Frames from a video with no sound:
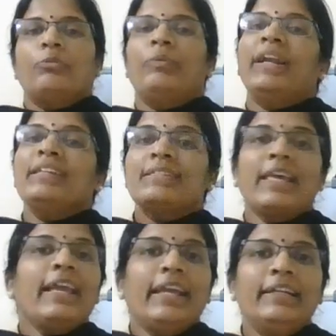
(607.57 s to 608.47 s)
When I
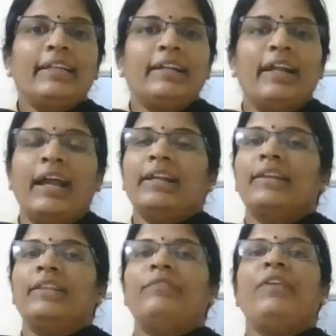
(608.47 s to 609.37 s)
say
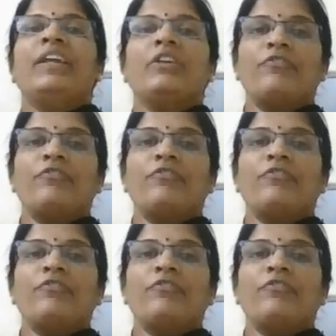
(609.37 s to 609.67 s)
internet, the very